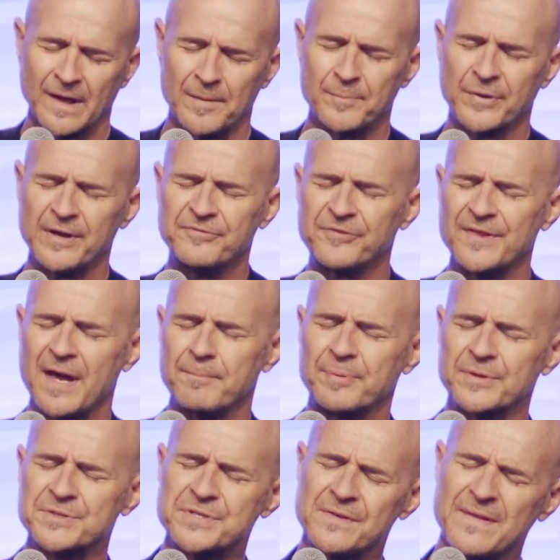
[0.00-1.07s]
I pray for that
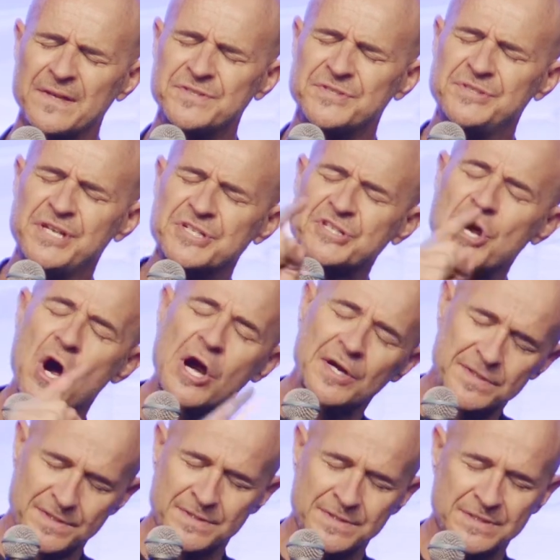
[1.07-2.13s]
person that's
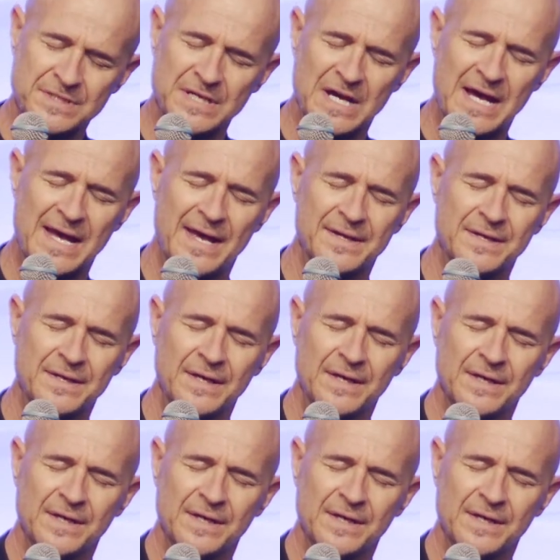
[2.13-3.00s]
disheartened, God,